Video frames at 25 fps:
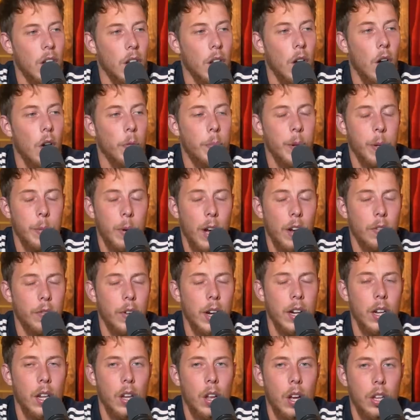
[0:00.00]
A lot of people, I've
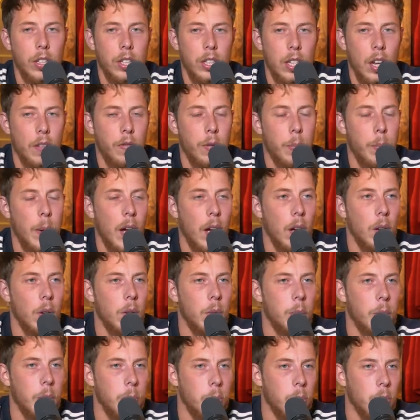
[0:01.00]
read a lot of stuff
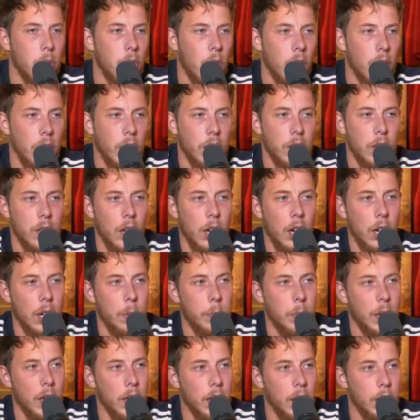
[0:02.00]
about people not necessarily
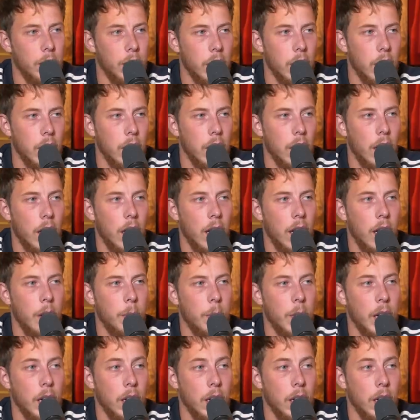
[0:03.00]
believing him.